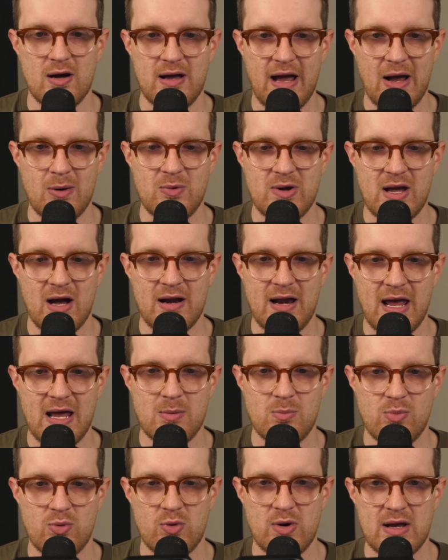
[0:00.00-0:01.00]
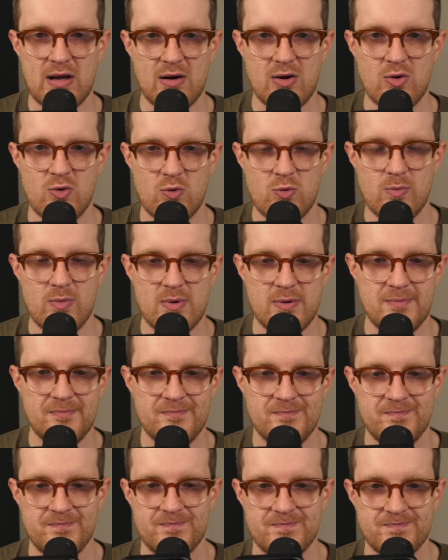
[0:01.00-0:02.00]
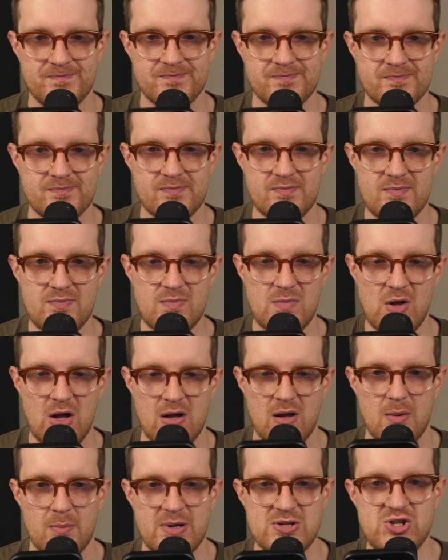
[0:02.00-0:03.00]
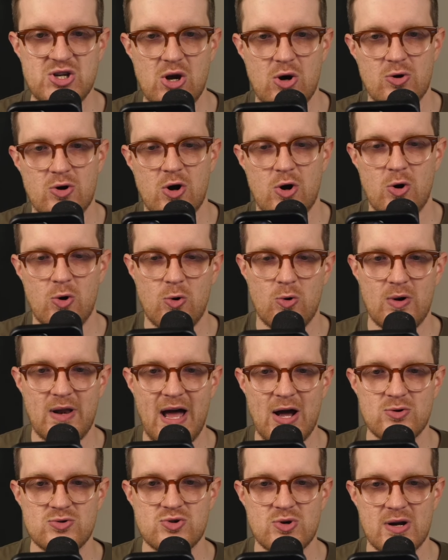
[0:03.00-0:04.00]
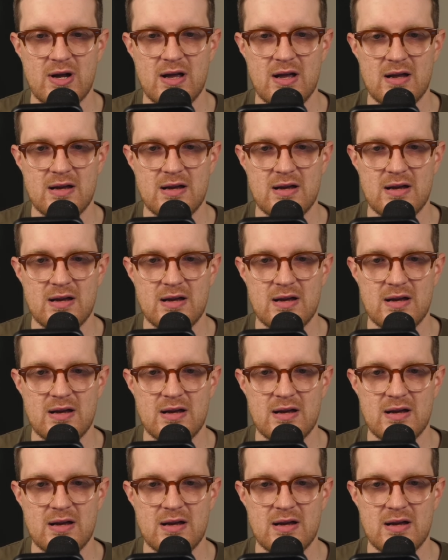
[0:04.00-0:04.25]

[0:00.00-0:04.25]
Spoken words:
And we got a Breloom. Pidgeotto, Loudred,